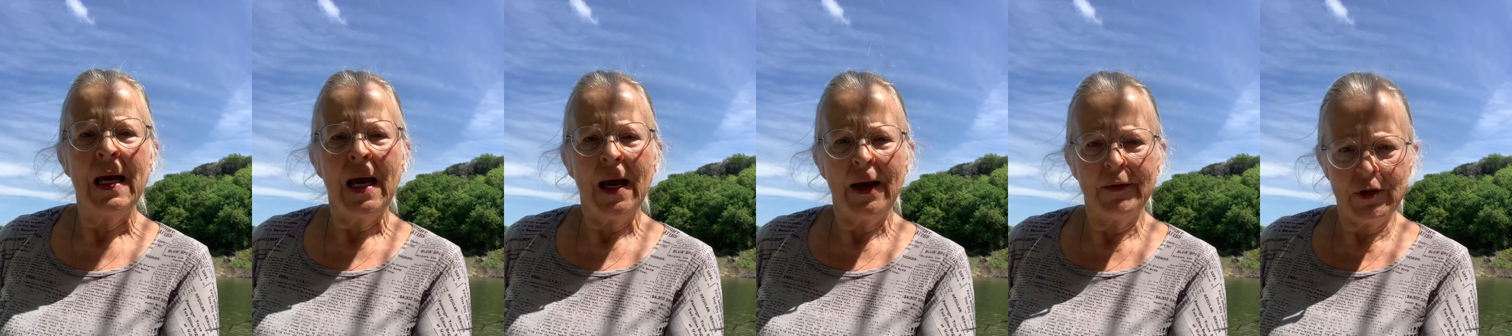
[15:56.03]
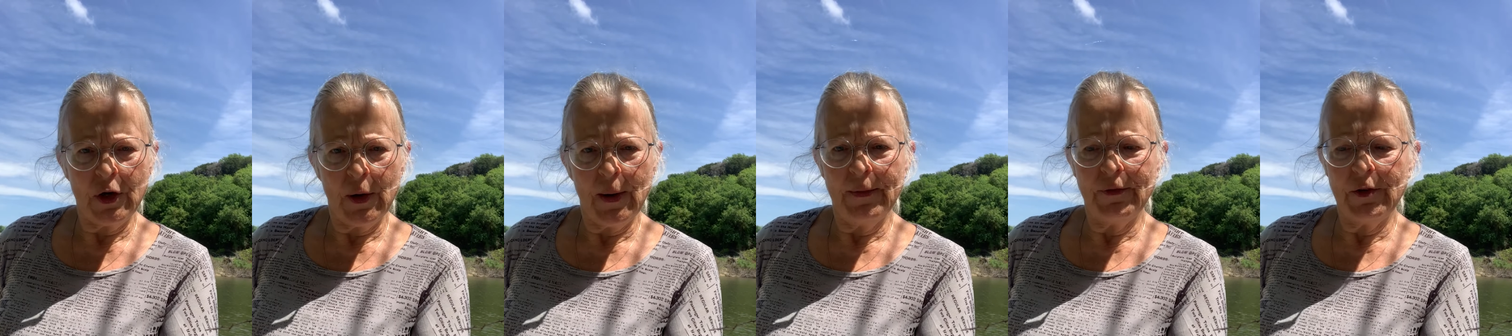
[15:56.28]

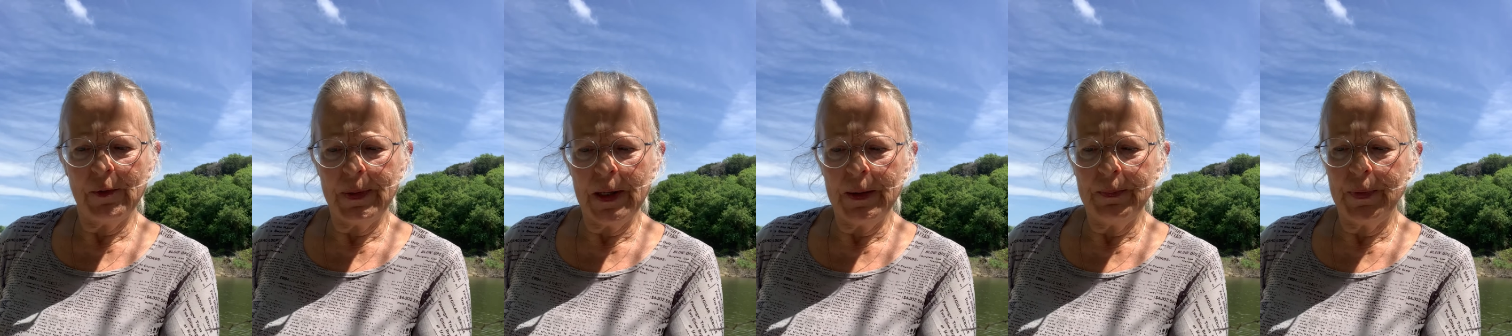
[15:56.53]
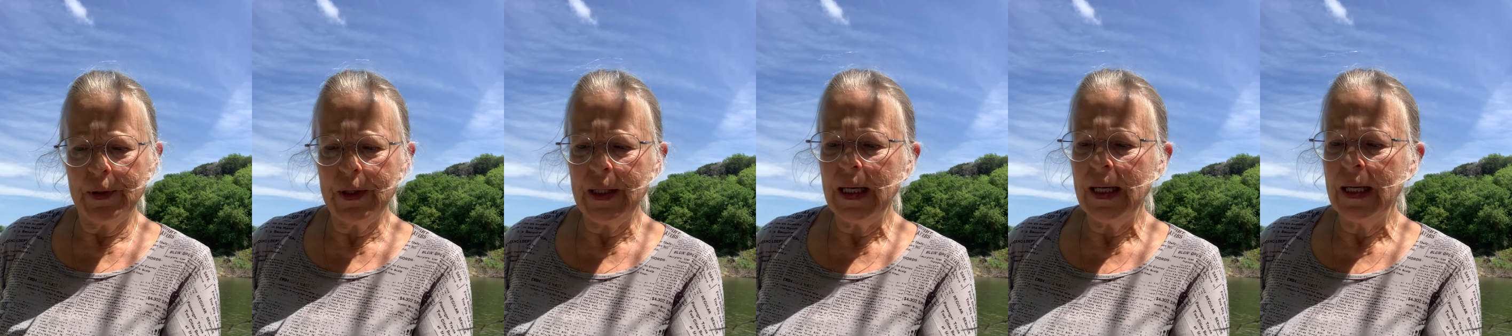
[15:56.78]
Have you ever
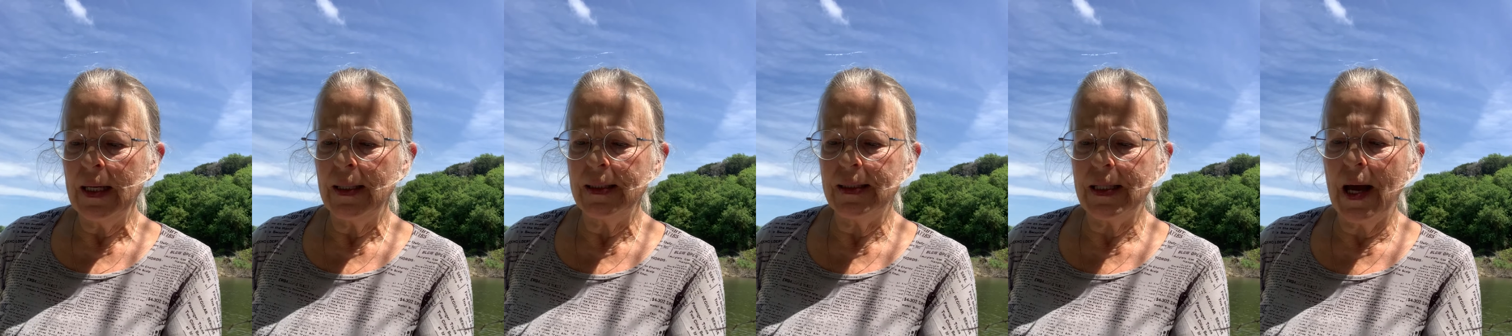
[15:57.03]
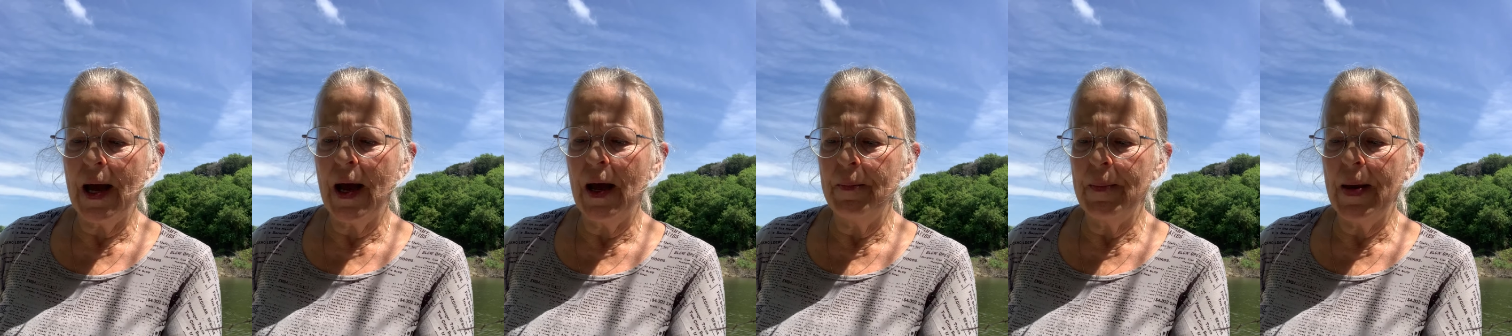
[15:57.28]
been put in a
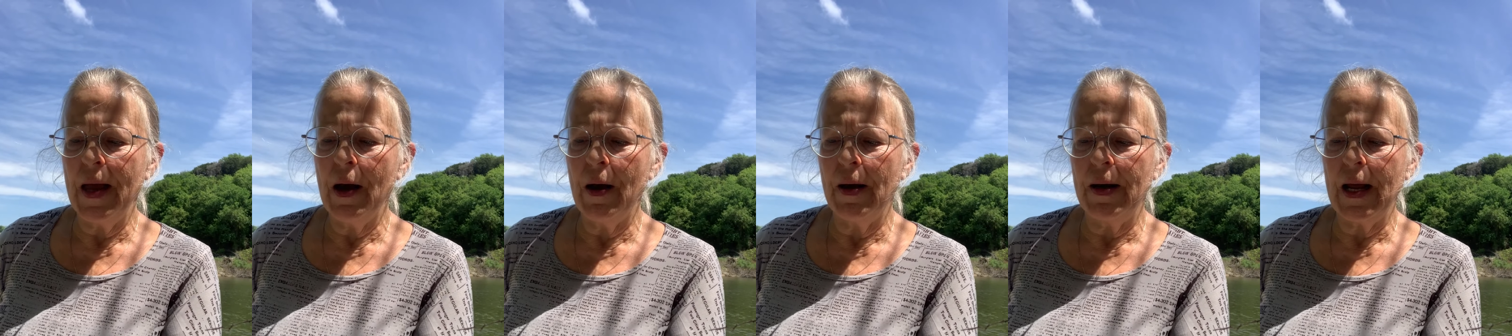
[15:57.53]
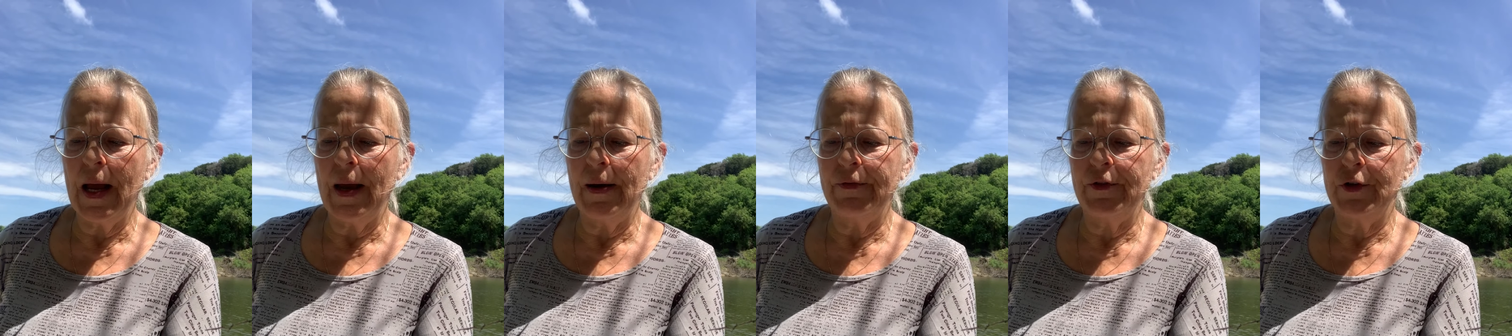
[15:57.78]
timeout
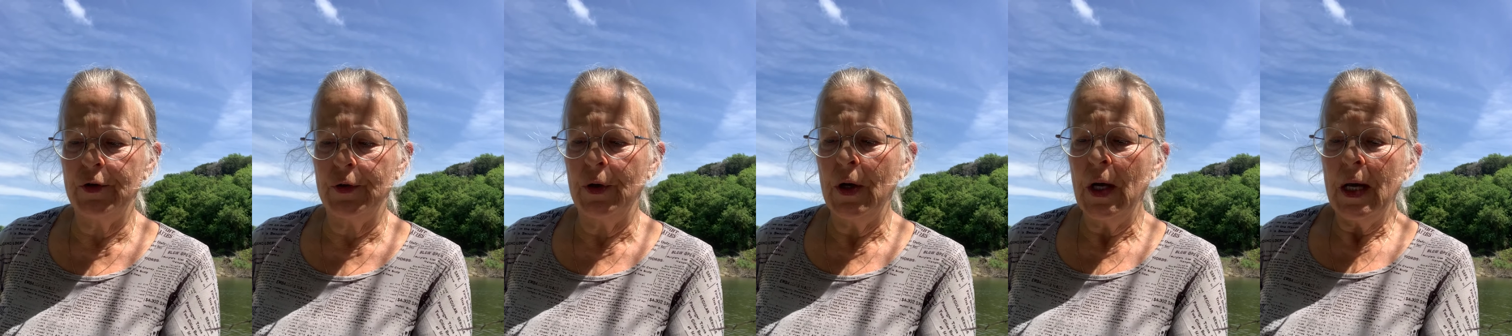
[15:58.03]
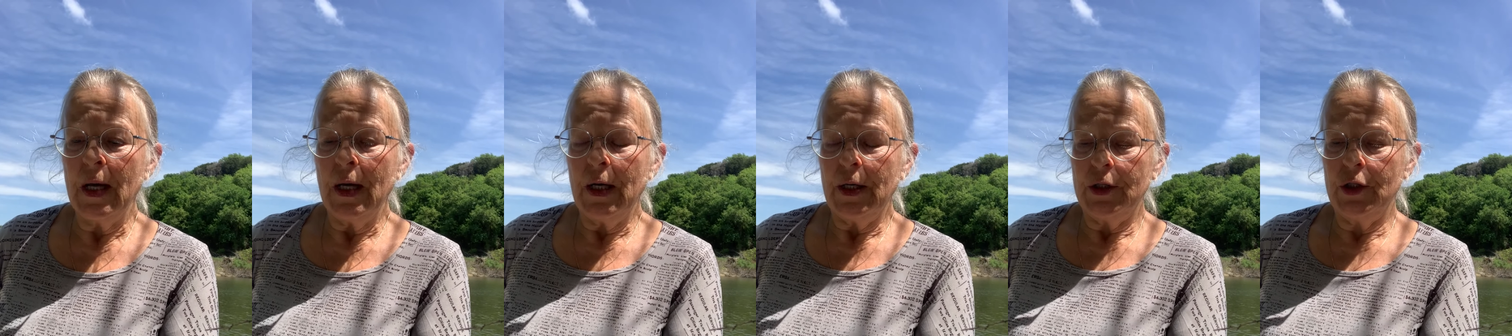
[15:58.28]
after
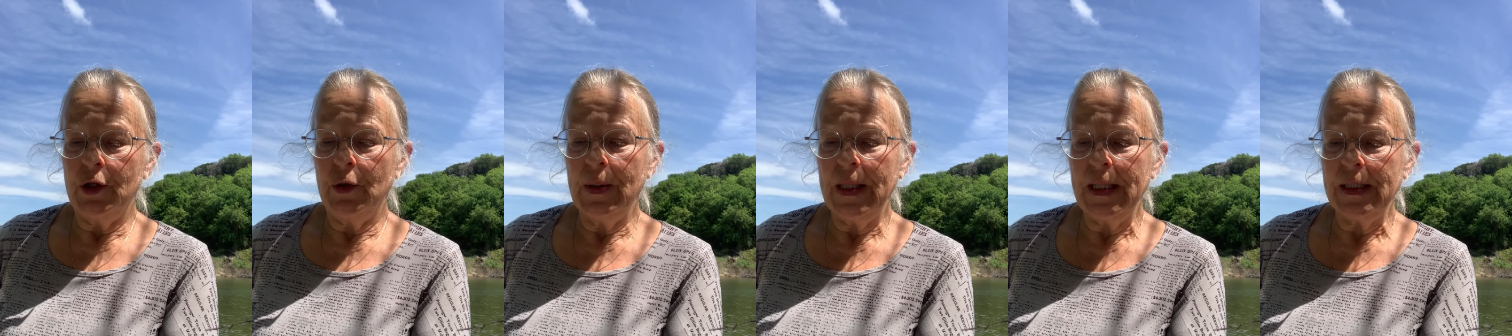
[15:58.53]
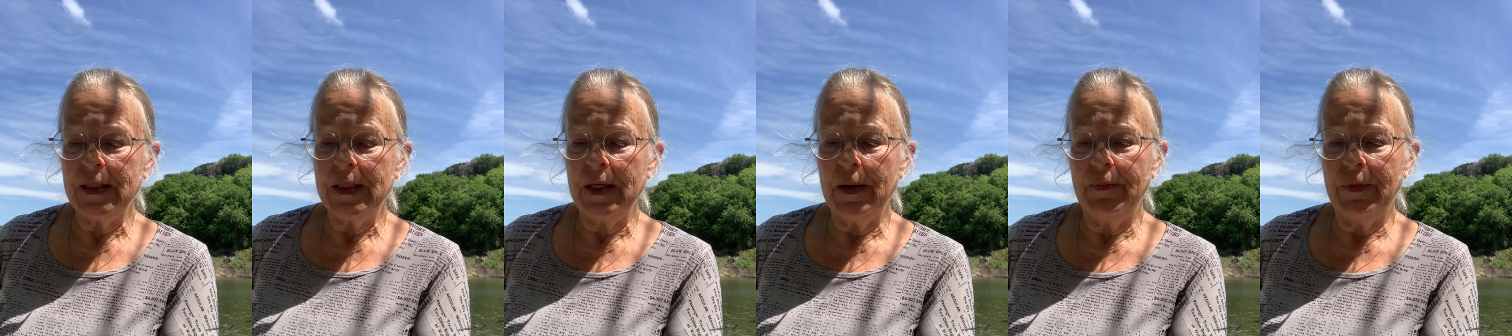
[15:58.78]

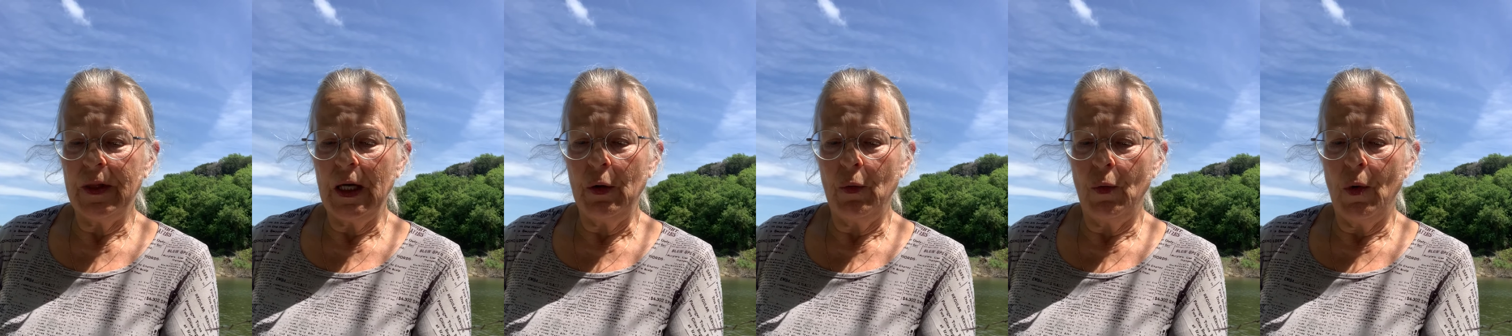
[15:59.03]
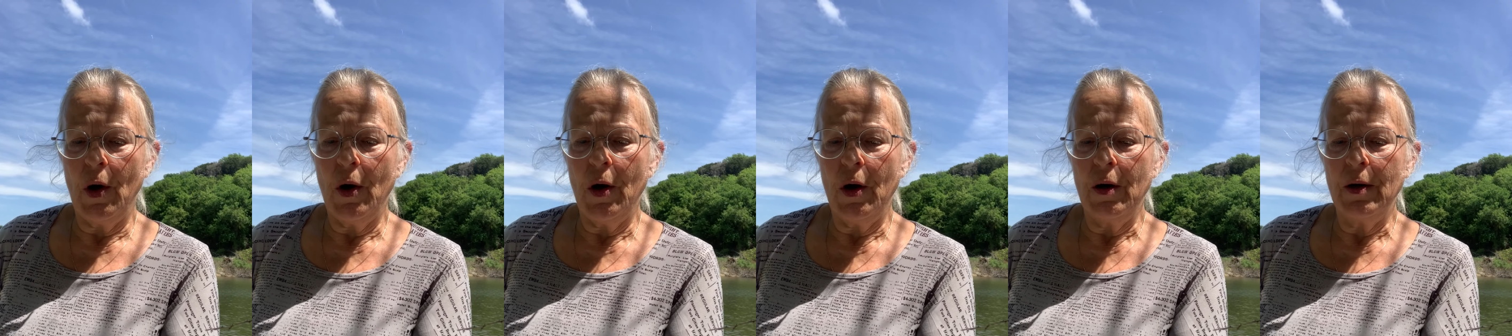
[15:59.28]
doing something
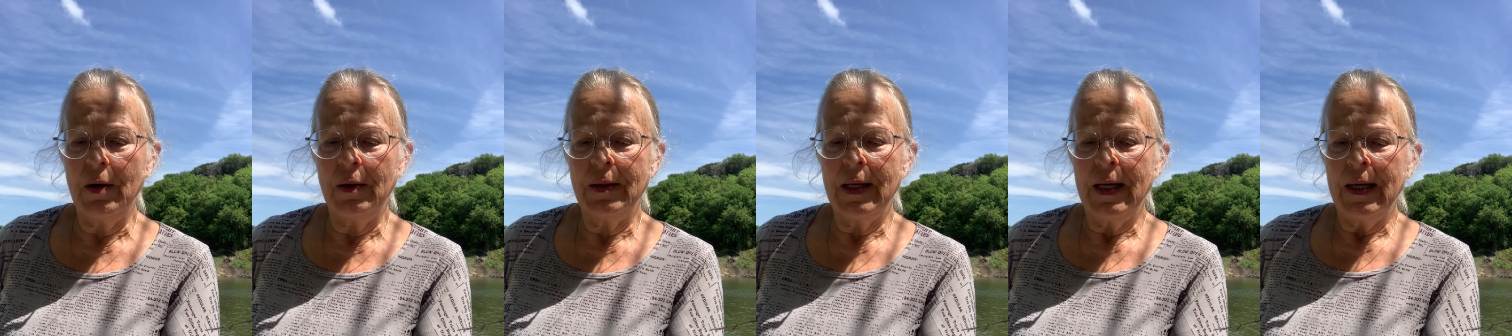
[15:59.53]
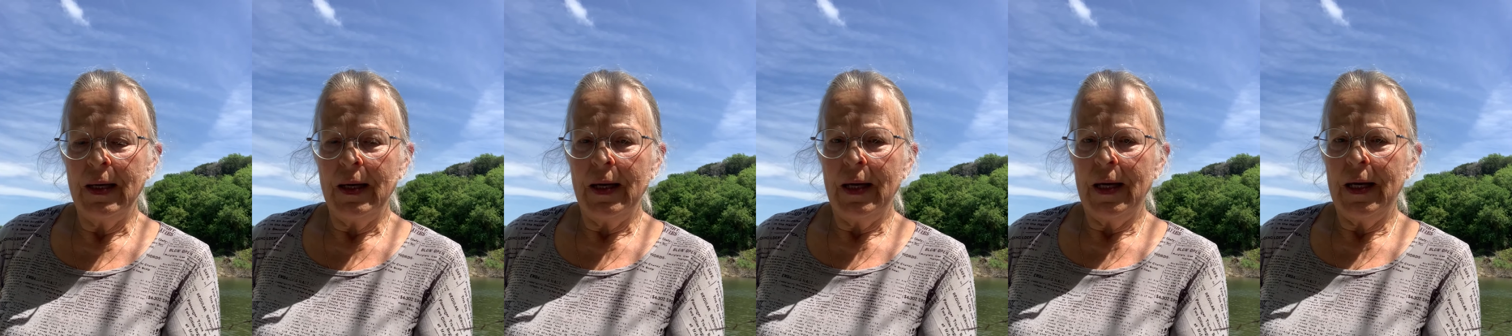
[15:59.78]
wrong
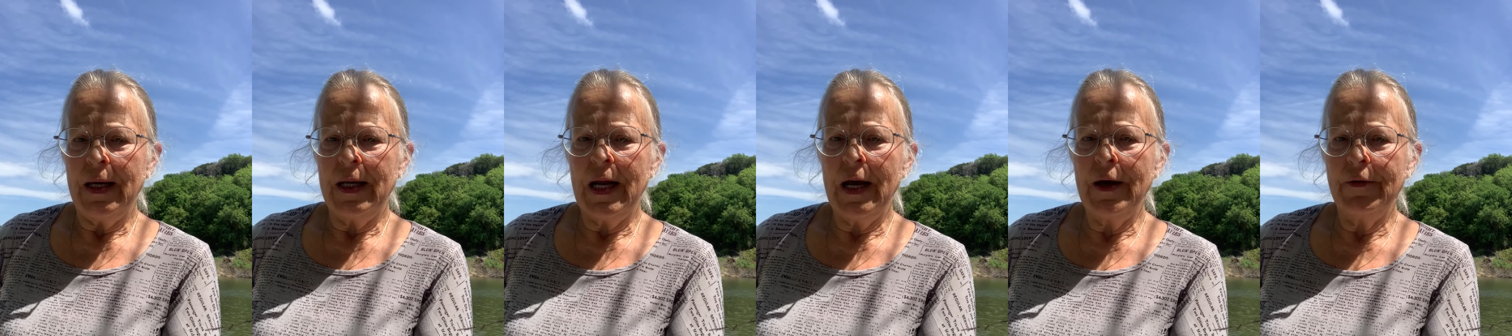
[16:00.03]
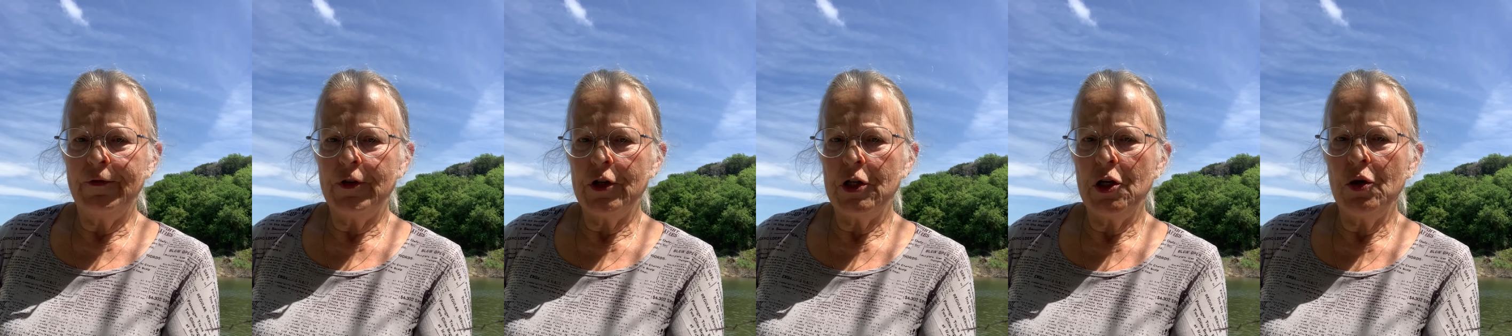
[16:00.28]
and
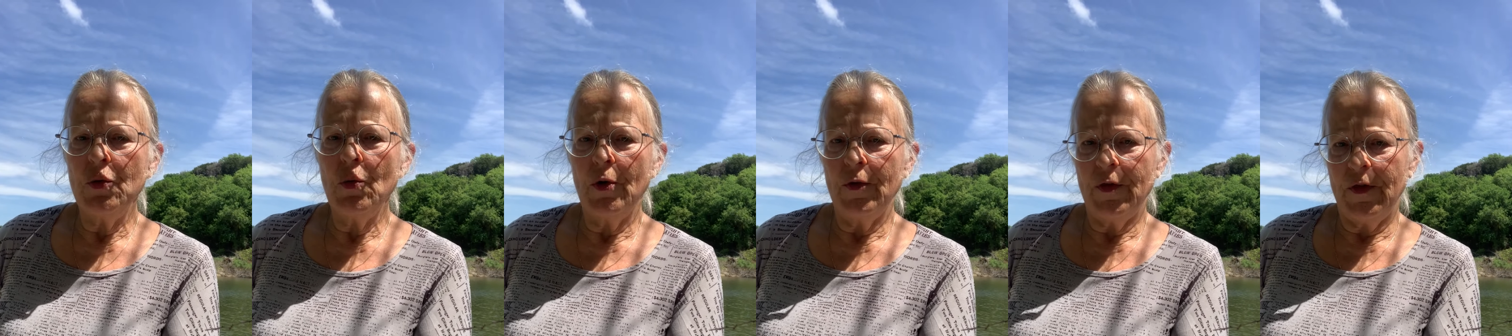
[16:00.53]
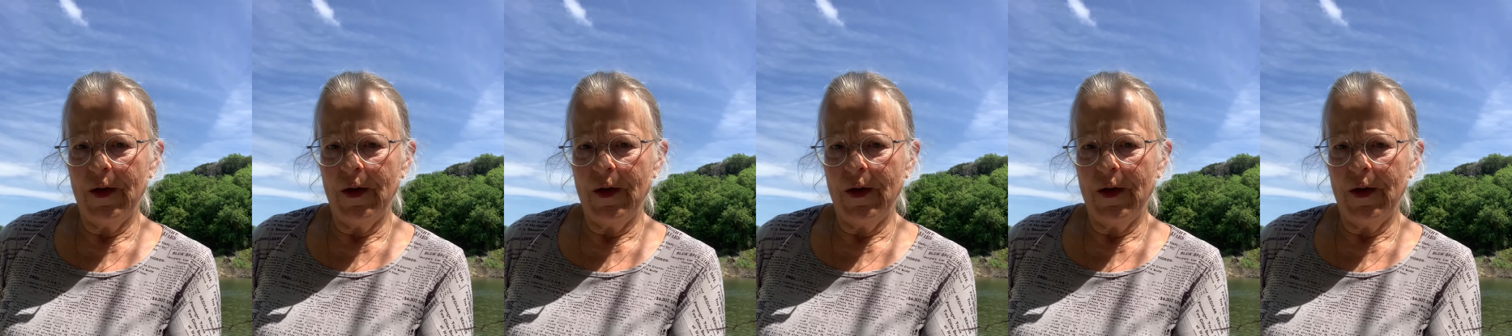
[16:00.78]
after you were